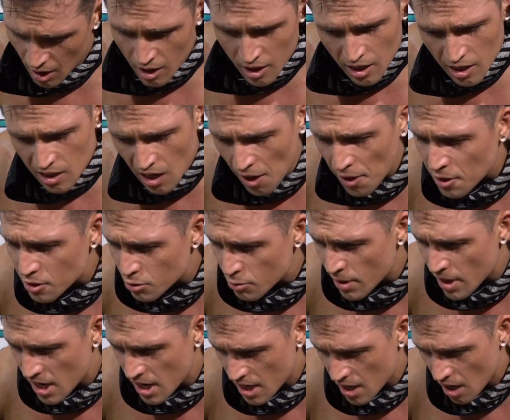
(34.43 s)
You had nothing to
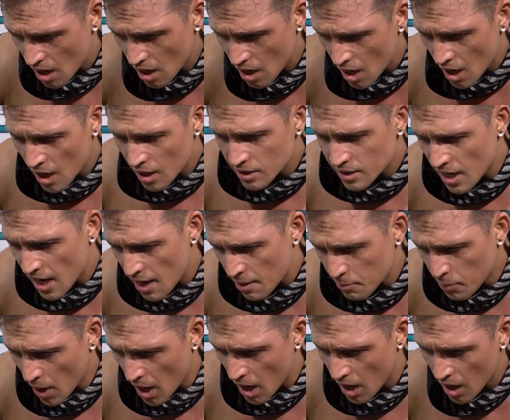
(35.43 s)
win here,
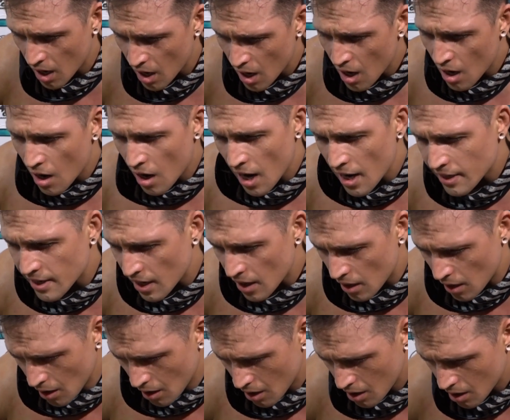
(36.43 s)
Dan, but I
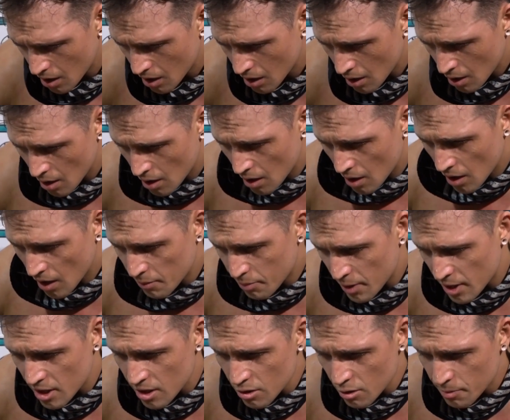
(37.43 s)
get it. I've
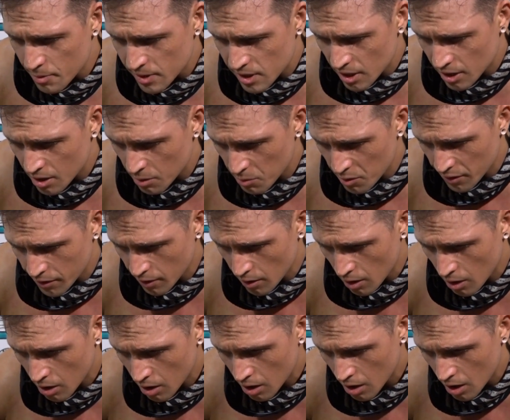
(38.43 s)
been in your position
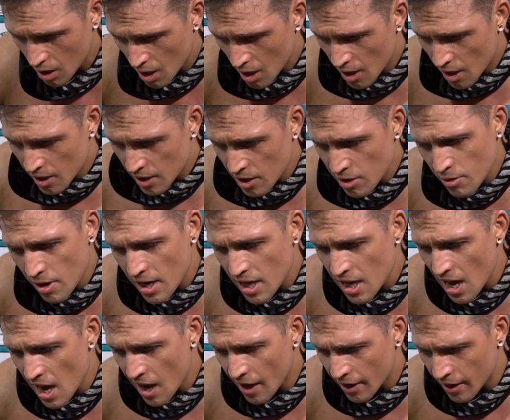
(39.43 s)
before. You're
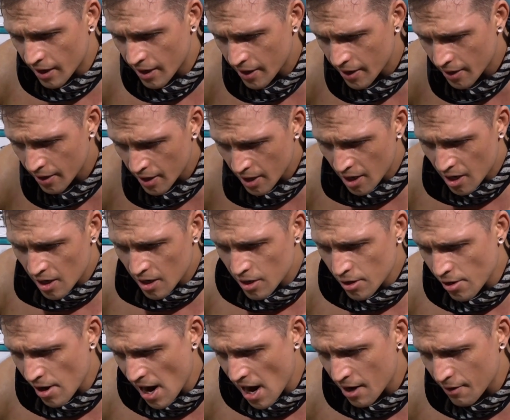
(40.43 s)
already out.
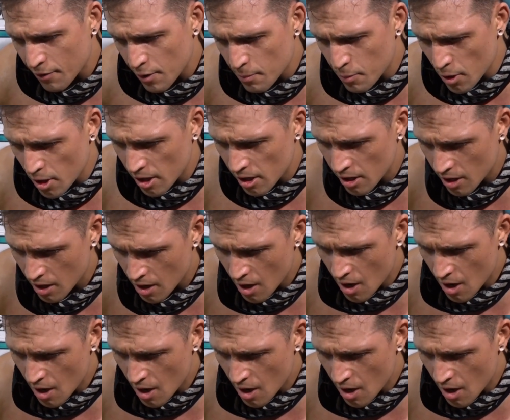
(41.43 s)
You're out of your berth.